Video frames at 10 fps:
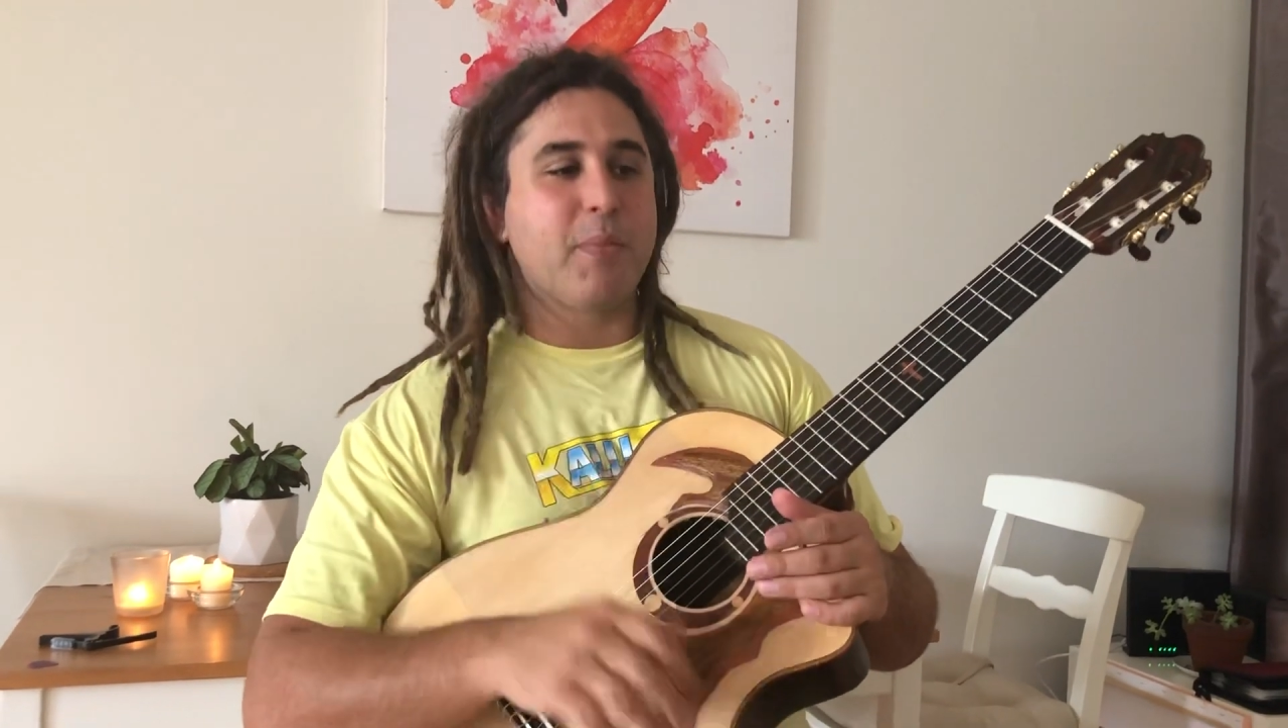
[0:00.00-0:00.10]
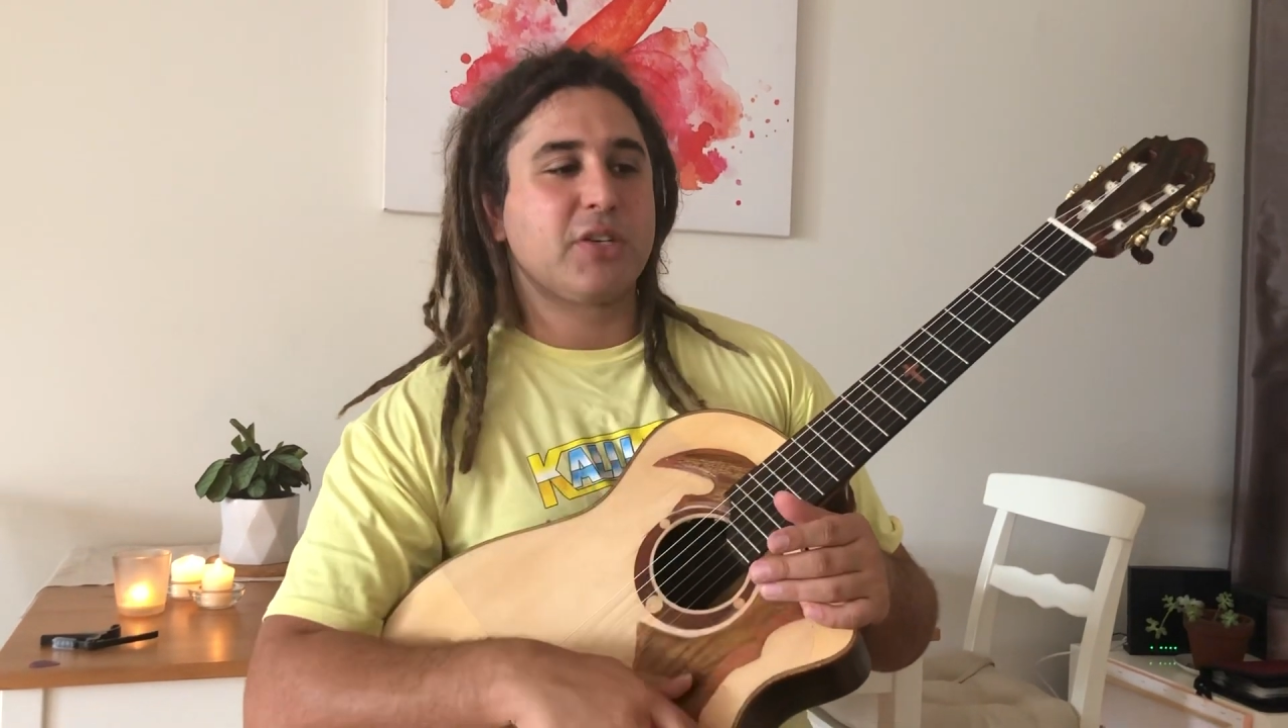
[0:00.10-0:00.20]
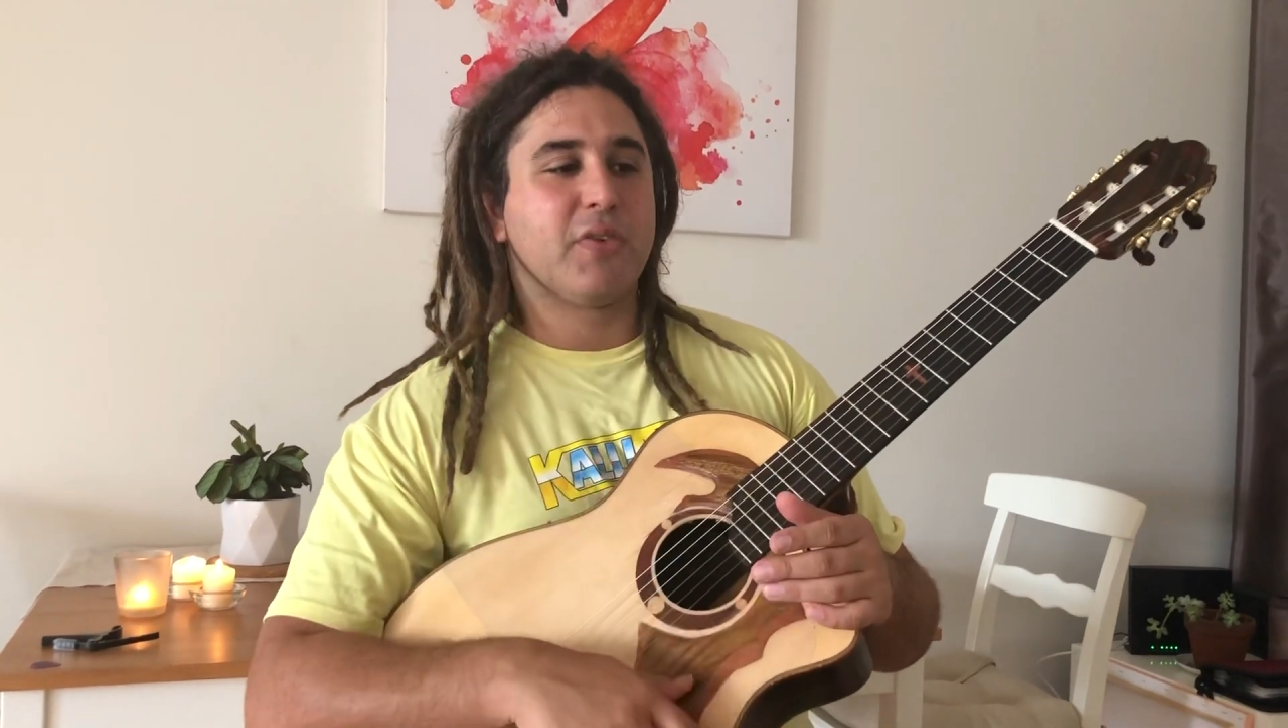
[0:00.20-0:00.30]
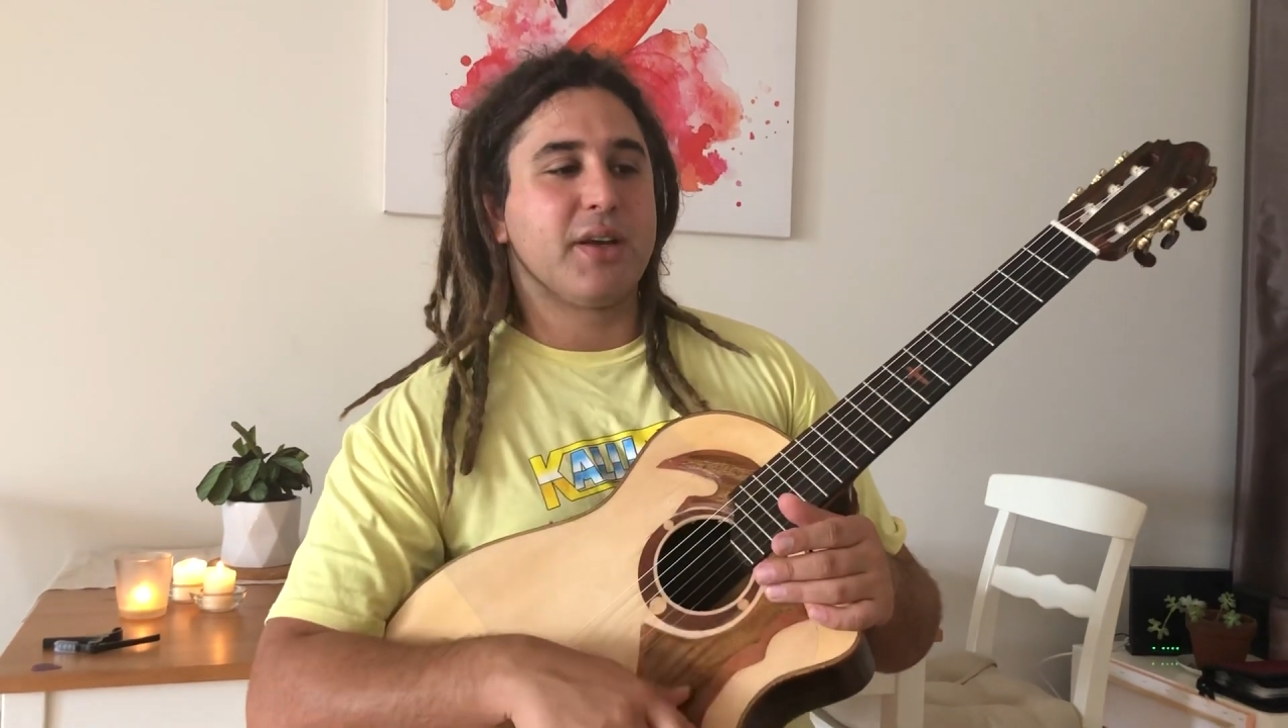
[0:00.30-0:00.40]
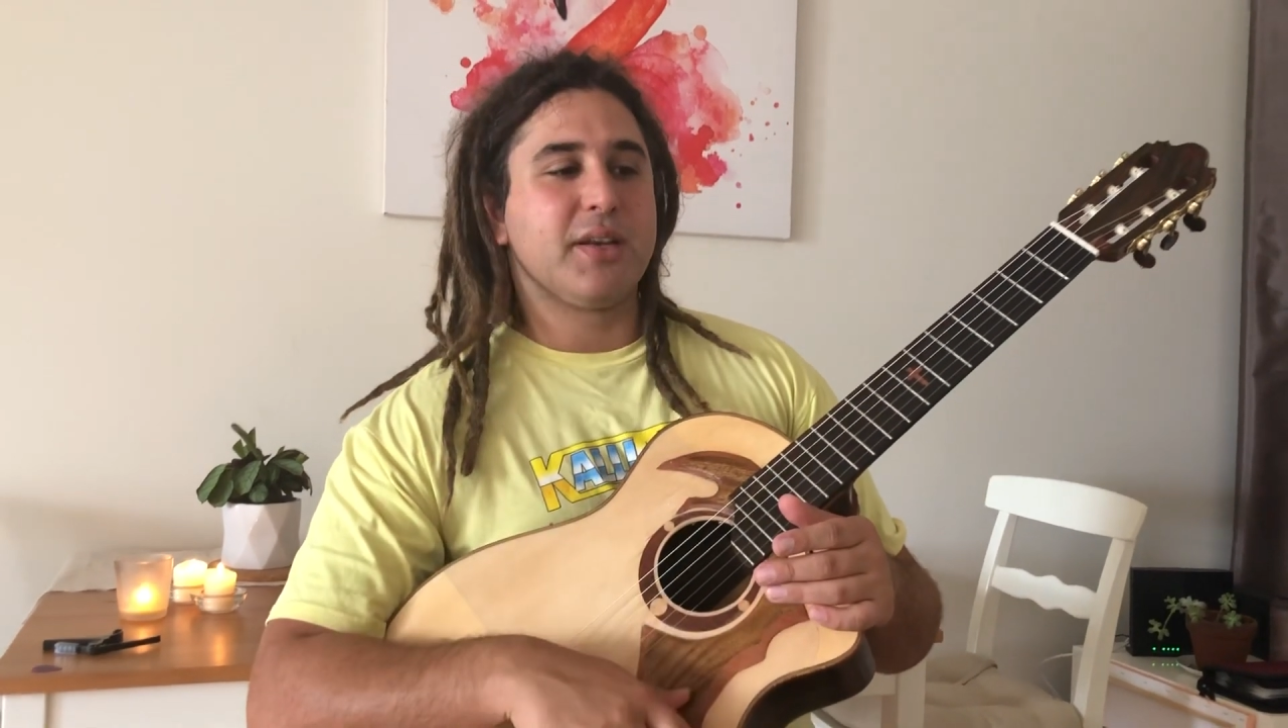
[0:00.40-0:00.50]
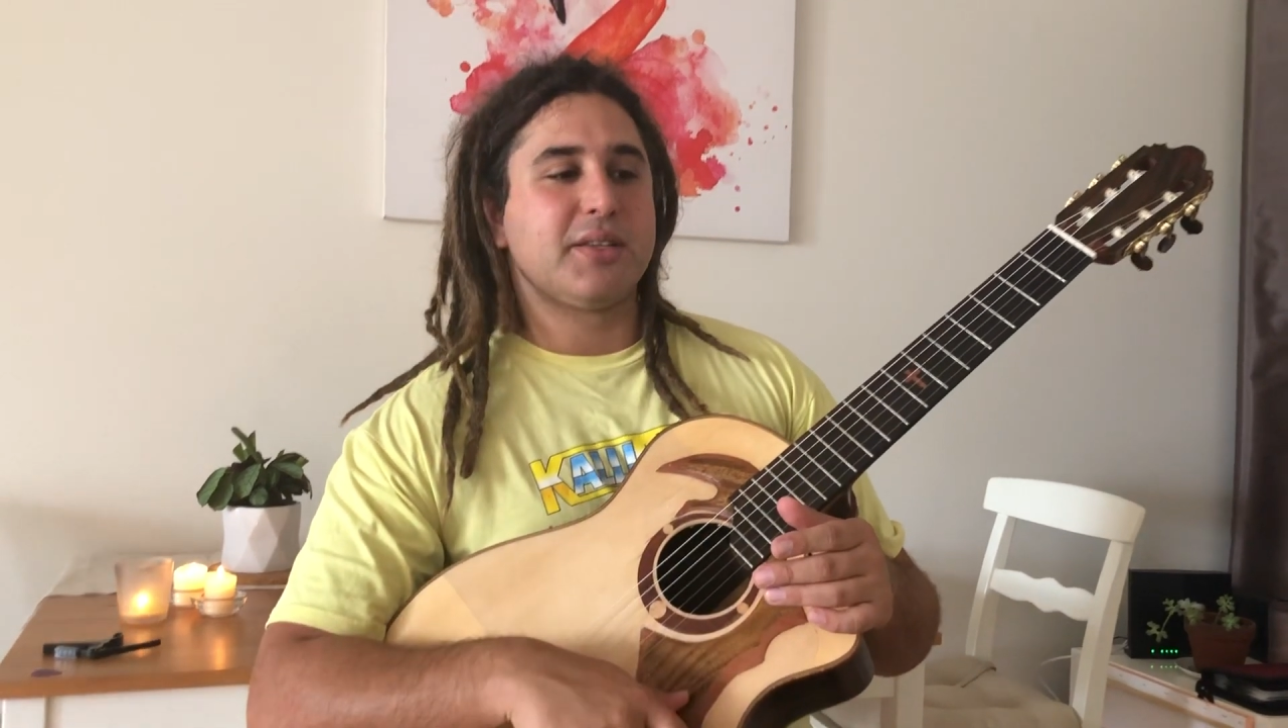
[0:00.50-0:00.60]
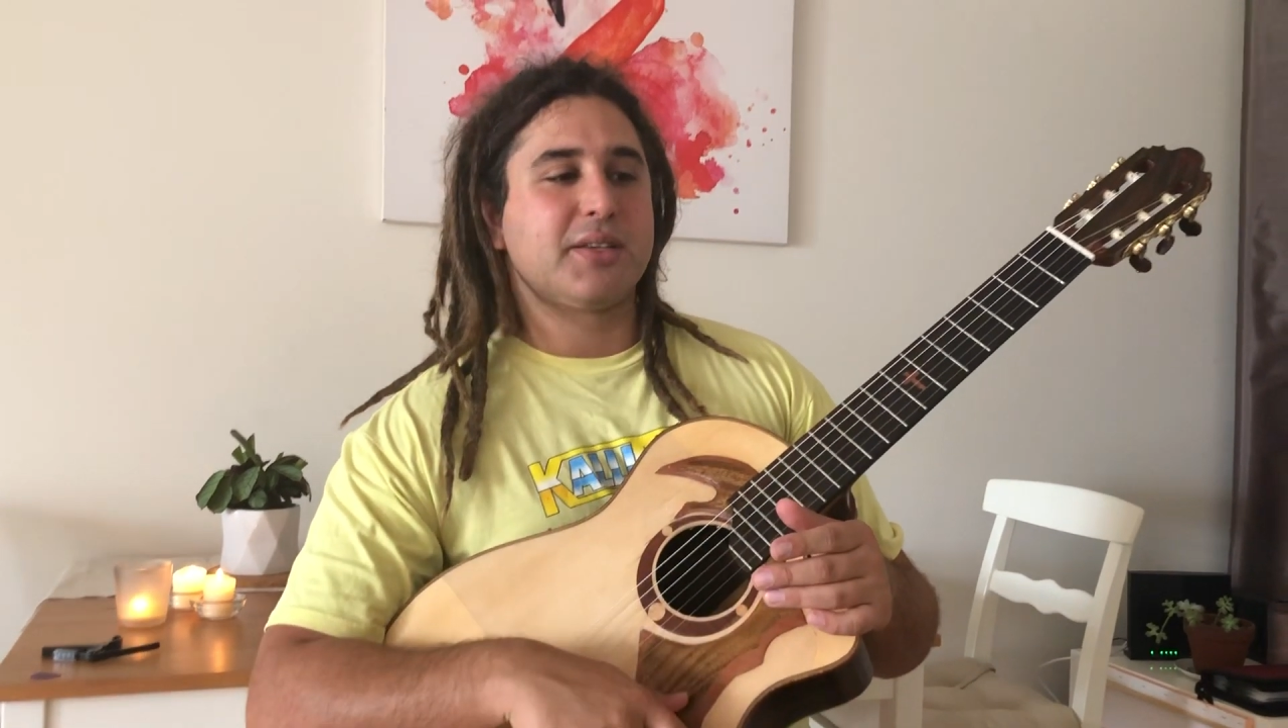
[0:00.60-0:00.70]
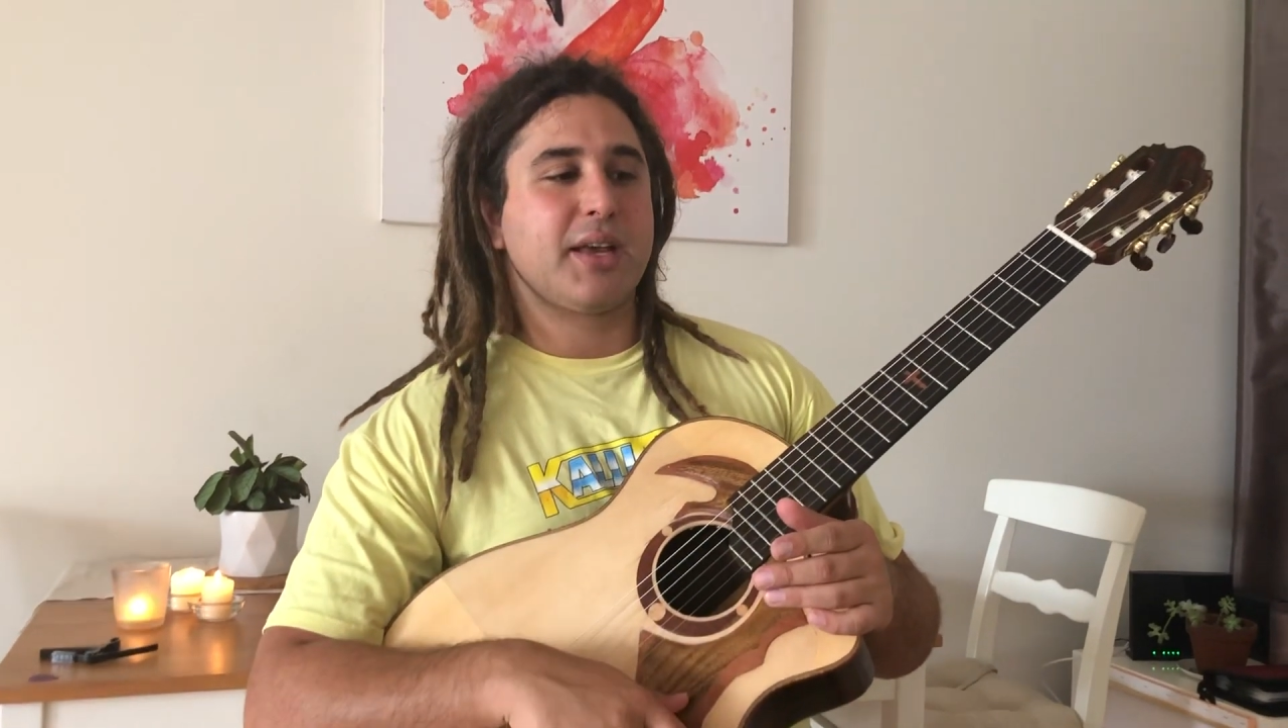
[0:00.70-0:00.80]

bunch of ideas and